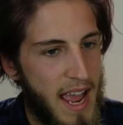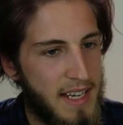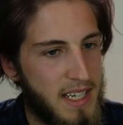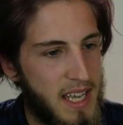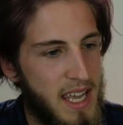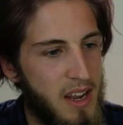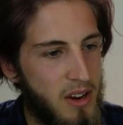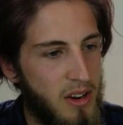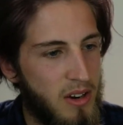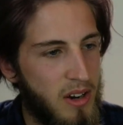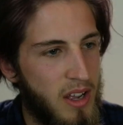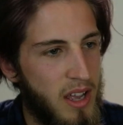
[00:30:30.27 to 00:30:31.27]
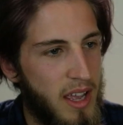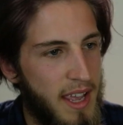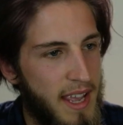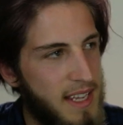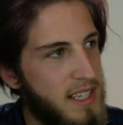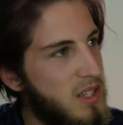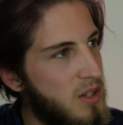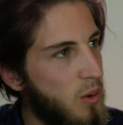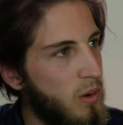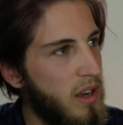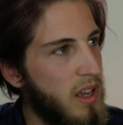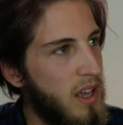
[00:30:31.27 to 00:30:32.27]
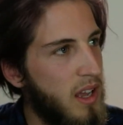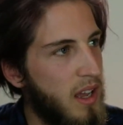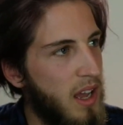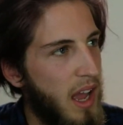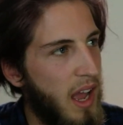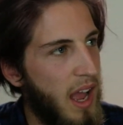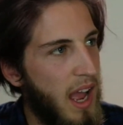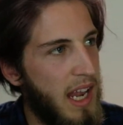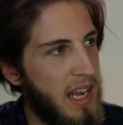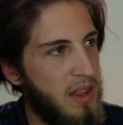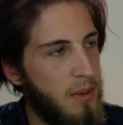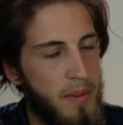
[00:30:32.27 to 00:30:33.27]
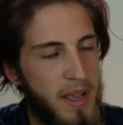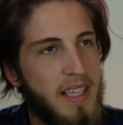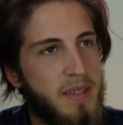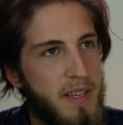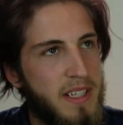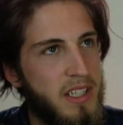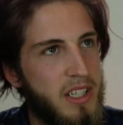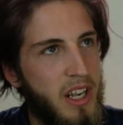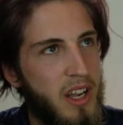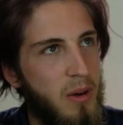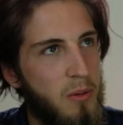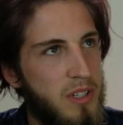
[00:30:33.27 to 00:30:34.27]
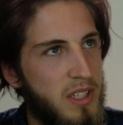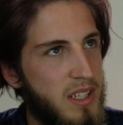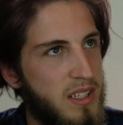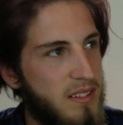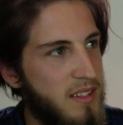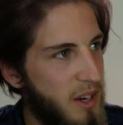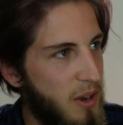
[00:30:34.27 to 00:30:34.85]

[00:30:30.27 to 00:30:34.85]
And to hear his story, and the biggest message I got was,